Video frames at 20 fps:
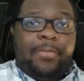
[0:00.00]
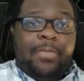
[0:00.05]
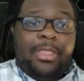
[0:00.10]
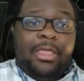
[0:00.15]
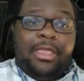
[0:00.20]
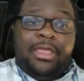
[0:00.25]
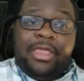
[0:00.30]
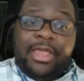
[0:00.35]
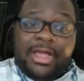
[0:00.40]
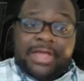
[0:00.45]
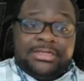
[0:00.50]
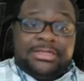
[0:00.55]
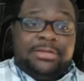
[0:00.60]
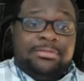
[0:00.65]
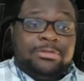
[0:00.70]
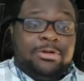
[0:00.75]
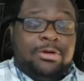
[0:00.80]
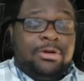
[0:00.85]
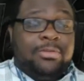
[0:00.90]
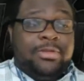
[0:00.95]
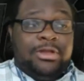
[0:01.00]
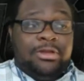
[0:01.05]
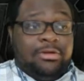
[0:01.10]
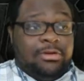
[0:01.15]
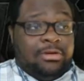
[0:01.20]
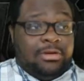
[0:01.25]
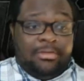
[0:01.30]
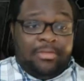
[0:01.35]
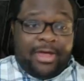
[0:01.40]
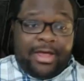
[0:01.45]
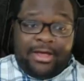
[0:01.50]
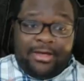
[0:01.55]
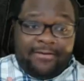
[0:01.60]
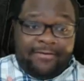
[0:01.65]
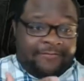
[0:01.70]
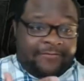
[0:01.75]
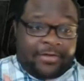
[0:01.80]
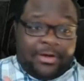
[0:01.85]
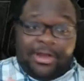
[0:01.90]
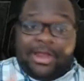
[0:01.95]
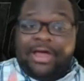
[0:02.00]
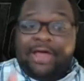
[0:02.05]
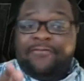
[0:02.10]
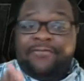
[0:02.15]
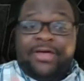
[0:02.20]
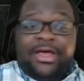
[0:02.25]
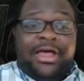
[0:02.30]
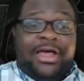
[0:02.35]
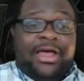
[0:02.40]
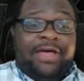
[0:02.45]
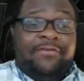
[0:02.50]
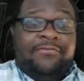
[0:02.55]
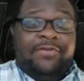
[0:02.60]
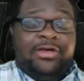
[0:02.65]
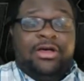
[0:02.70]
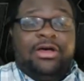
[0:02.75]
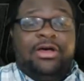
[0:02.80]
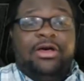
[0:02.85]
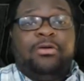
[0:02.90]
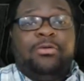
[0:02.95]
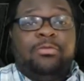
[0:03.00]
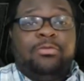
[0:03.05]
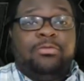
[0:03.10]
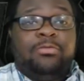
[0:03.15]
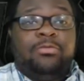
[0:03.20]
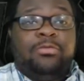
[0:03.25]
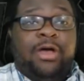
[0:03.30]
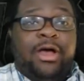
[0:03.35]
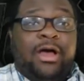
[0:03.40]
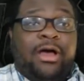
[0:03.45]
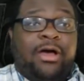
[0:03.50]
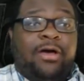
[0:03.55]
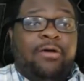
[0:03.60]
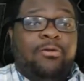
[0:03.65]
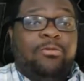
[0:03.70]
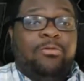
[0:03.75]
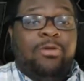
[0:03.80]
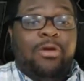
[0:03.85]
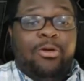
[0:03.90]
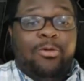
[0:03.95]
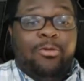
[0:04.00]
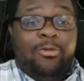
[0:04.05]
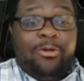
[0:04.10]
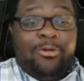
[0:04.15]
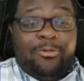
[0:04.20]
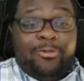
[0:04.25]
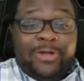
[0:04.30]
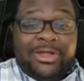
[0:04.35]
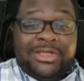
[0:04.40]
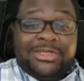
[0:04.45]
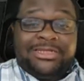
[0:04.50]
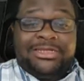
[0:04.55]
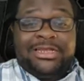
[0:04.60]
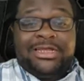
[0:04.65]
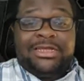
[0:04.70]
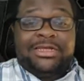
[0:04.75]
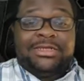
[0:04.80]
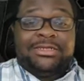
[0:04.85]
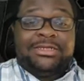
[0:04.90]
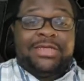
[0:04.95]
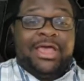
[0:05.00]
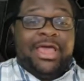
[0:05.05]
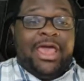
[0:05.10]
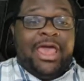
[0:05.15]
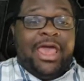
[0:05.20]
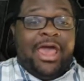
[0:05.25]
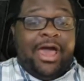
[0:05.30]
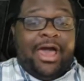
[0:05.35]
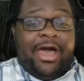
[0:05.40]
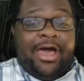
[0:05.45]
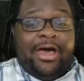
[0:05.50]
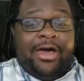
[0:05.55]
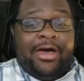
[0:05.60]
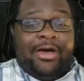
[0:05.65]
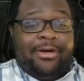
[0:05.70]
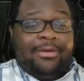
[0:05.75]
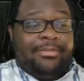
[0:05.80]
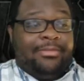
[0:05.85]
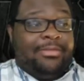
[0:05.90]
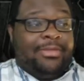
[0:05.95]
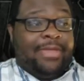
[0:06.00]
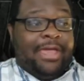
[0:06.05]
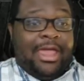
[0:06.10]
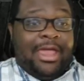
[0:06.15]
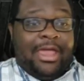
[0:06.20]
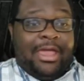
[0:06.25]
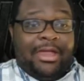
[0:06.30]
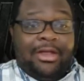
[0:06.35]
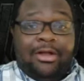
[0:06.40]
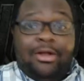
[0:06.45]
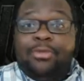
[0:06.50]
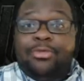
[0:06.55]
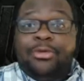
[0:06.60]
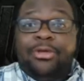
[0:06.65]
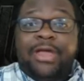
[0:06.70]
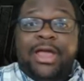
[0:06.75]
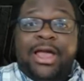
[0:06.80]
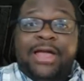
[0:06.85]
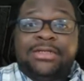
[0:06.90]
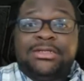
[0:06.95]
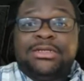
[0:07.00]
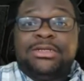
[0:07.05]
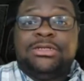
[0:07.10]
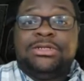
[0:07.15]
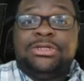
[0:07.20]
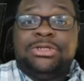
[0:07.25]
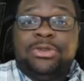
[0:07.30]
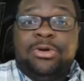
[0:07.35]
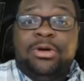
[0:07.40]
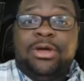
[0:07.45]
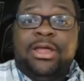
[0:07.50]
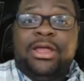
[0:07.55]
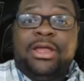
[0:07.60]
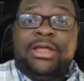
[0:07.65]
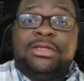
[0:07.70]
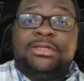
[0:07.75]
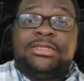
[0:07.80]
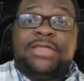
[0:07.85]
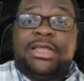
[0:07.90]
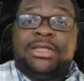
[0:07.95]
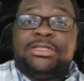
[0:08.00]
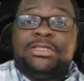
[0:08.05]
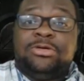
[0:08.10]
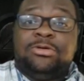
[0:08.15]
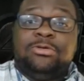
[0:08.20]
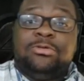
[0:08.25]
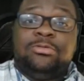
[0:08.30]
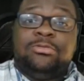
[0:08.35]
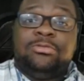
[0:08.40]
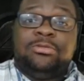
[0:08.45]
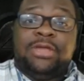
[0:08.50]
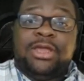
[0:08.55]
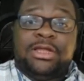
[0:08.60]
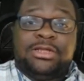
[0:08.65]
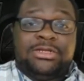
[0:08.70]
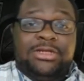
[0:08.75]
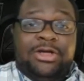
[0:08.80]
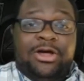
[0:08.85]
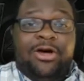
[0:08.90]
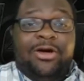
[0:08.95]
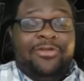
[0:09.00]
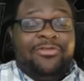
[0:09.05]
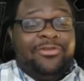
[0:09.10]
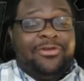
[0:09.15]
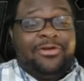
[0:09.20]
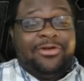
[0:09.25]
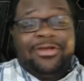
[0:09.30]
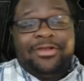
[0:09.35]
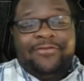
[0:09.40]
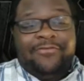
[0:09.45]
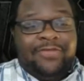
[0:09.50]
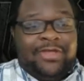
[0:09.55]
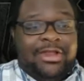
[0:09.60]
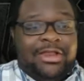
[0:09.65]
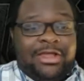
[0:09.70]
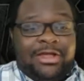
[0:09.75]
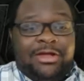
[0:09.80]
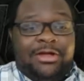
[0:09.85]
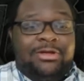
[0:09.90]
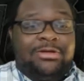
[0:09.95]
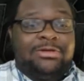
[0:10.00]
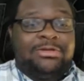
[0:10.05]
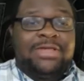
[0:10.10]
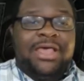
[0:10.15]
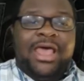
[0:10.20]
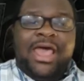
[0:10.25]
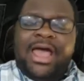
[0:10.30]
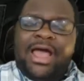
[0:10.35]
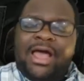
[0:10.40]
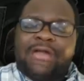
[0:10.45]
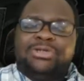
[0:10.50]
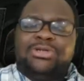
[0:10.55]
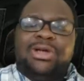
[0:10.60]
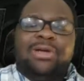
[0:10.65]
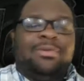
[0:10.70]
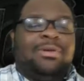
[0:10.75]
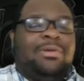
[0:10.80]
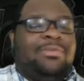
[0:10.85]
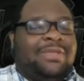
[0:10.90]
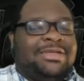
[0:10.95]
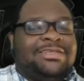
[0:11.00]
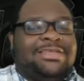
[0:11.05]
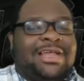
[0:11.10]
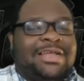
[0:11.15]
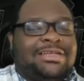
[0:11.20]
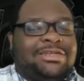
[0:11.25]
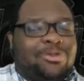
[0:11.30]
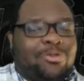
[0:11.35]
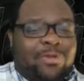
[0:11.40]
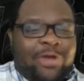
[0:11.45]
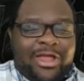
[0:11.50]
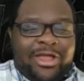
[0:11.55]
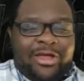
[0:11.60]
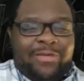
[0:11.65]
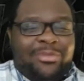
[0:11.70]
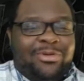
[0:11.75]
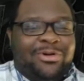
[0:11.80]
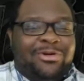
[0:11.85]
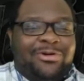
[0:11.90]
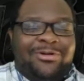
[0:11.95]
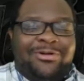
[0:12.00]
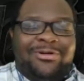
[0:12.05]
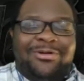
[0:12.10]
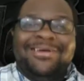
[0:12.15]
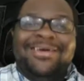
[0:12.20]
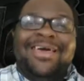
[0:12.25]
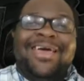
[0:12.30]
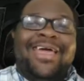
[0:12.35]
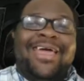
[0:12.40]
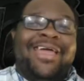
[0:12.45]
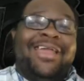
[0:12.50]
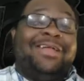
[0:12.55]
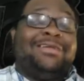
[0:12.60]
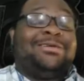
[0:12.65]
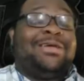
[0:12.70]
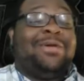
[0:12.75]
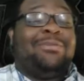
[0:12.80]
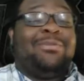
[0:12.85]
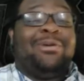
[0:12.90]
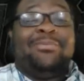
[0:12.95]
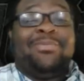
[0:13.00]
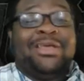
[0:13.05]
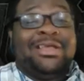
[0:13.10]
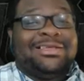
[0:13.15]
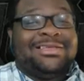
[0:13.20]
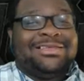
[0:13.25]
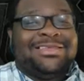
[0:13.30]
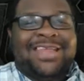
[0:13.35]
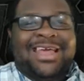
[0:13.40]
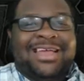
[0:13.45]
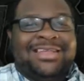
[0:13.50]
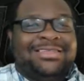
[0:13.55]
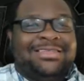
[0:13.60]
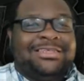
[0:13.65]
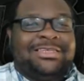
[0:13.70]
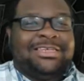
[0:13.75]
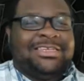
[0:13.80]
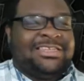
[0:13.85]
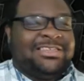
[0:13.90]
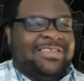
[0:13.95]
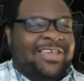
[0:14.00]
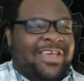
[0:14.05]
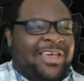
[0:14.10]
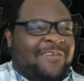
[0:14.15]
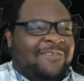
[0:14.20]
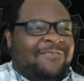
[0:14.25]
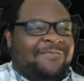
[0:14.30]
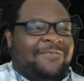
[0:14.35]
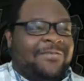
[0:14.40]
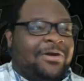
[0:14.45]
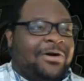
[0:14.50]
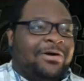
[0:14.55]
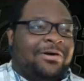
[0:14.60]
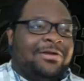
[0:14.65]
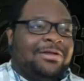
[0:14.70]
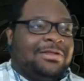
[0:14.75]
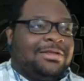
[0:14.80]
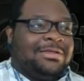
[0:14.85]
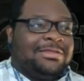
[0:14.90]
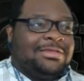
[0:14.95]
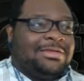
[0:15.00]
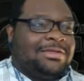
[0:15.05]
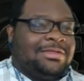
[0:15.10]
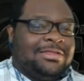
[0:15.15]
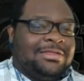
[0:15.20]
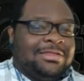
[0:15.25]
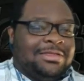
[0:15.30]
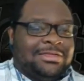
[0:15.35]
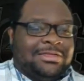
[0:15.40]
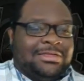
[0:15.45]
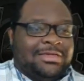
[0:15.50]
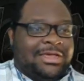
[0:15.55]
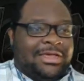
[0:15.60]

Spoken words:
yes, I'm going to be doing my Fallout 5 wish list, and I hope you guys enjoy and stay tuned. Catch all 30 of the videos. I'll try my best not to ramble, and I try my best not to just fall into this